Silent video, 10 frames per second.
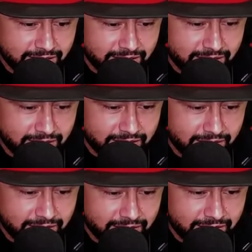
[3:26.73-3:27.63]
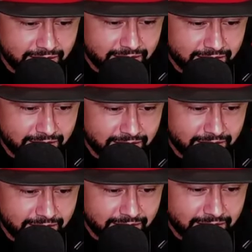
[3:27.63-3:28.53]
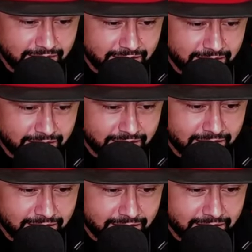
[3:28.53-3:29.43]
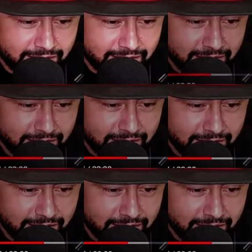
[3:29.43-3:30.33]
Nothing is said.